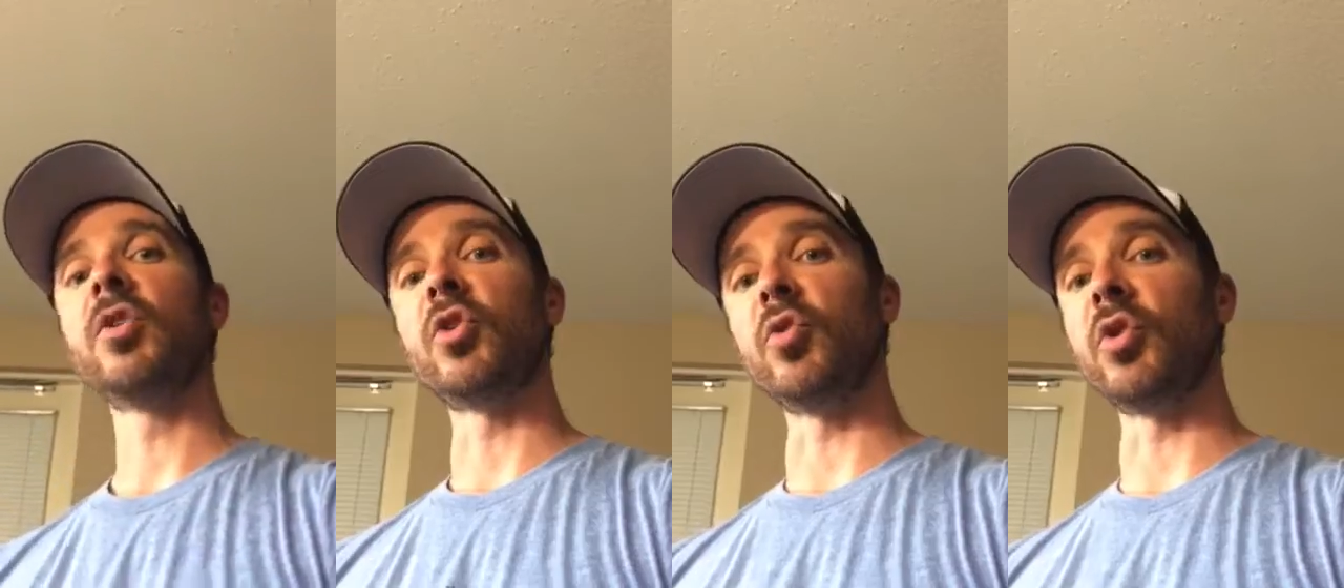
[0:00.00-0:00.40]

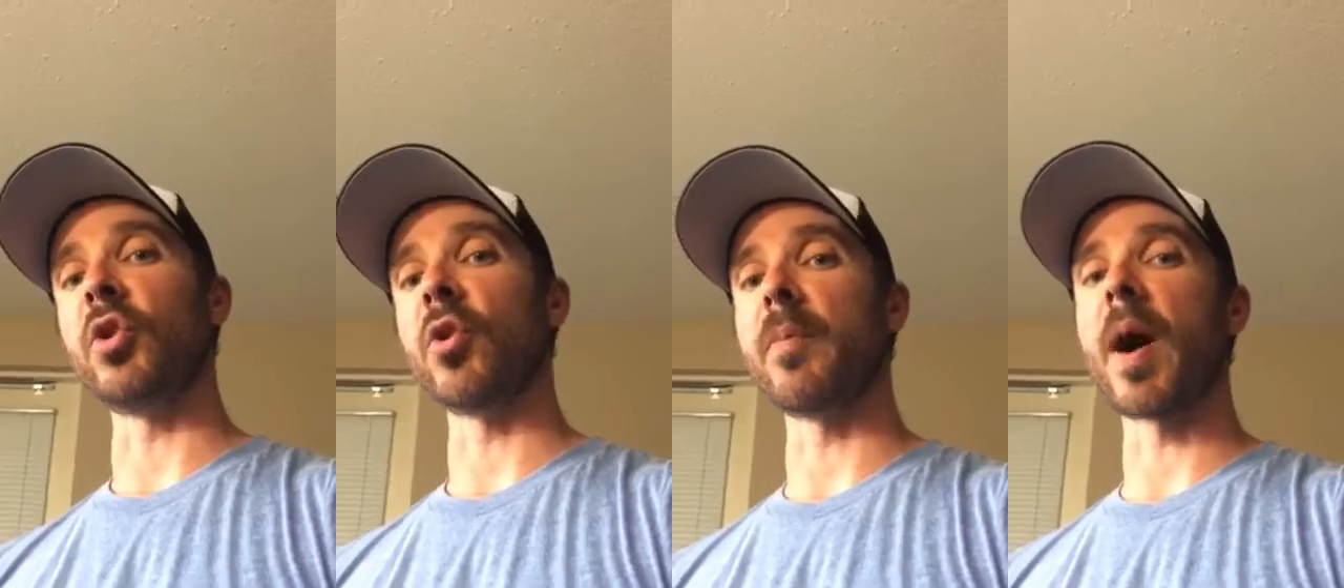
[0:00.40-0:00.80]
suits
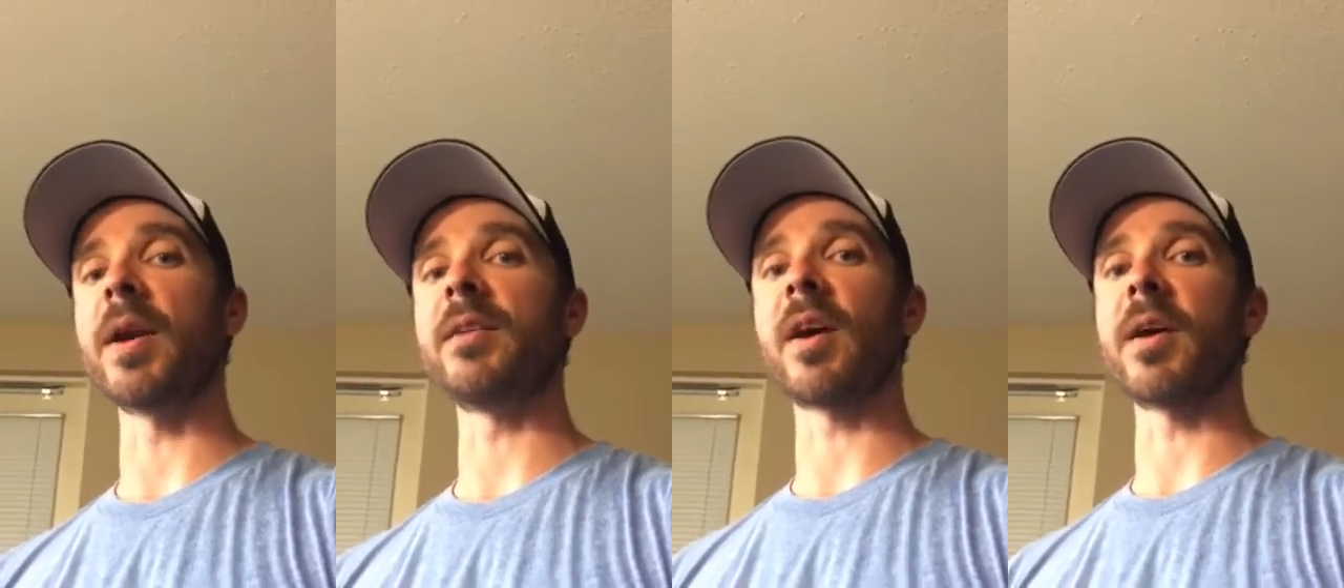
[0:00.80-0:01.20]
your
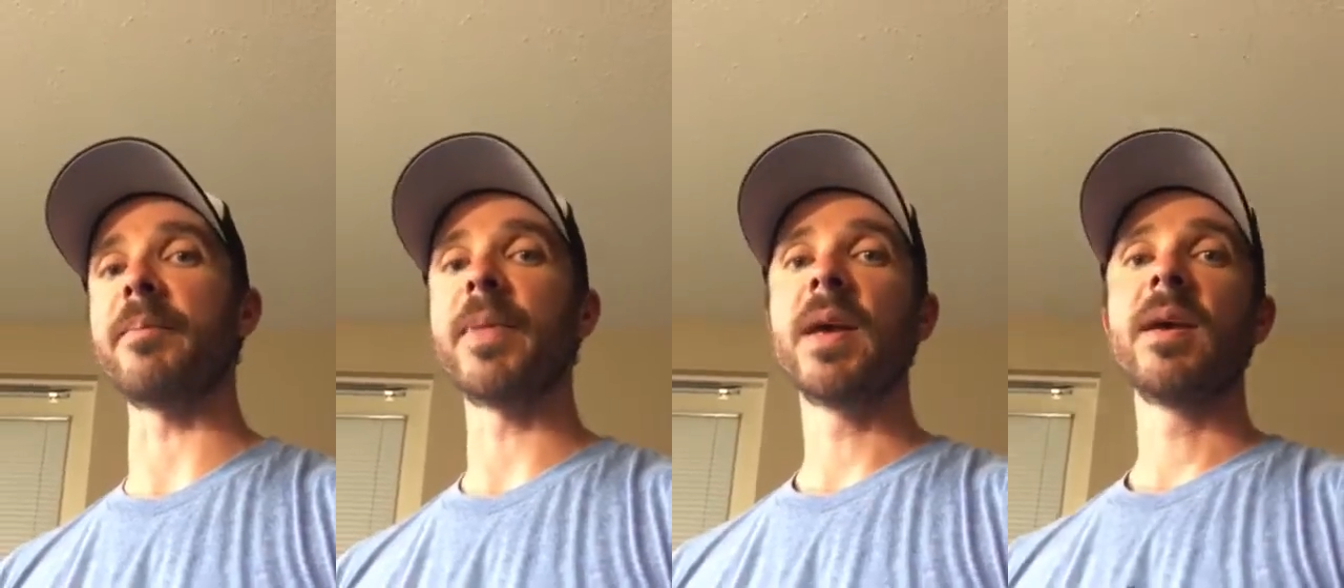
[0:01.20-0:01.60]
body type,
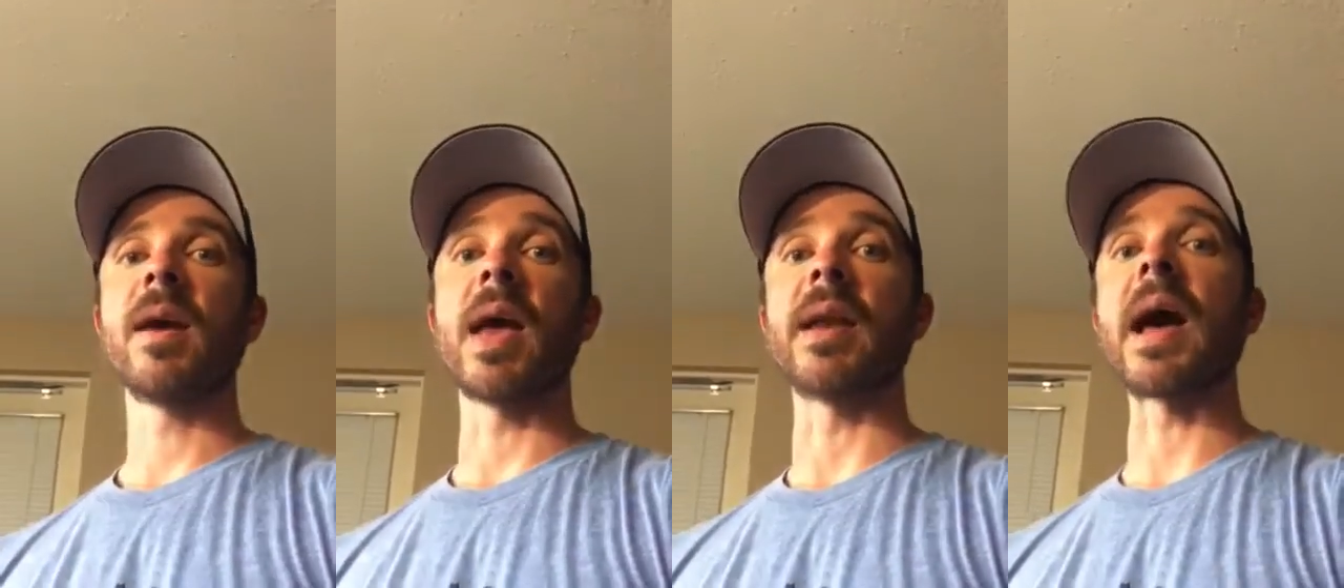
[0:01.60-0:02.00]

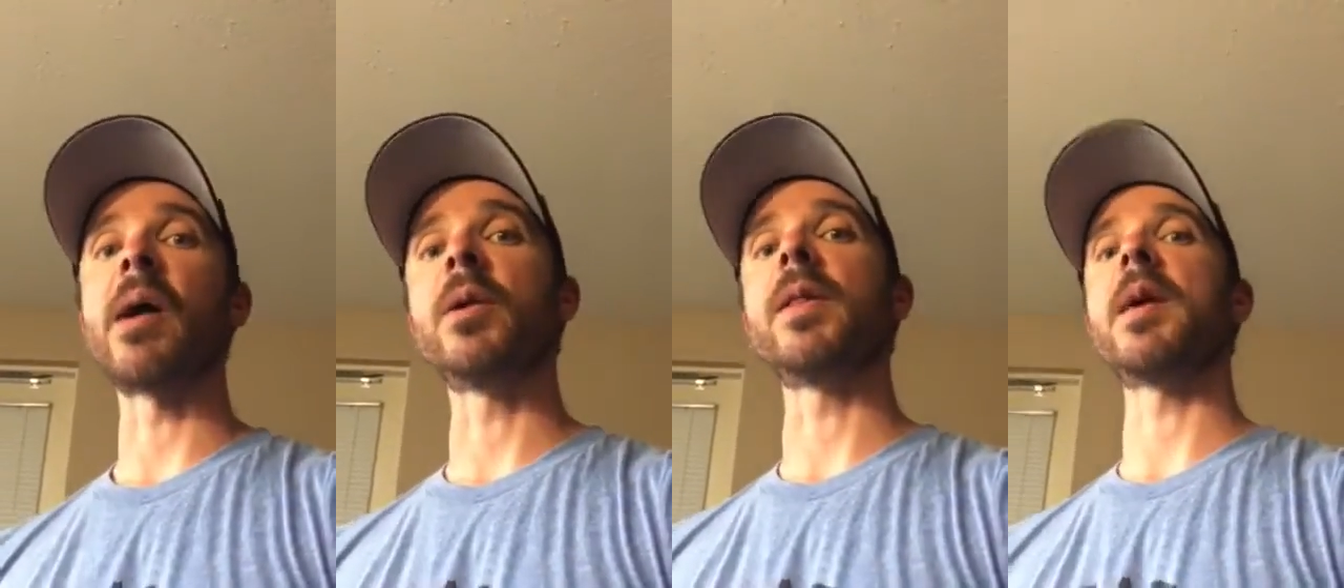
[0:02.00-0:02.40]
and
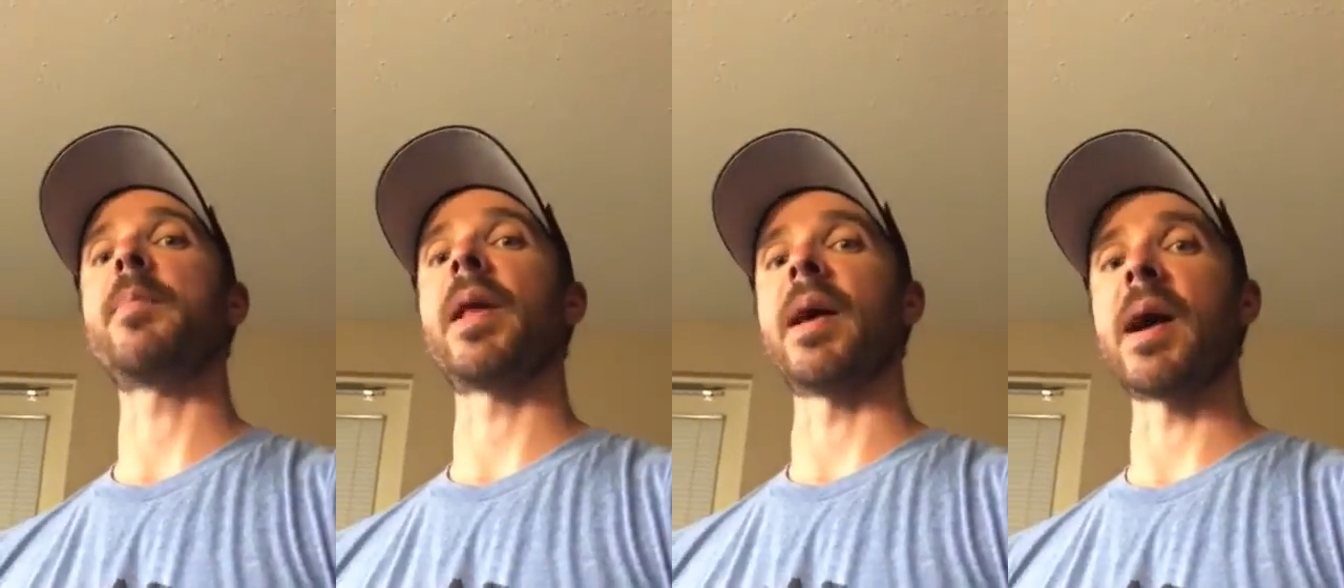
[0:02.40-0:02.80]
how do they play?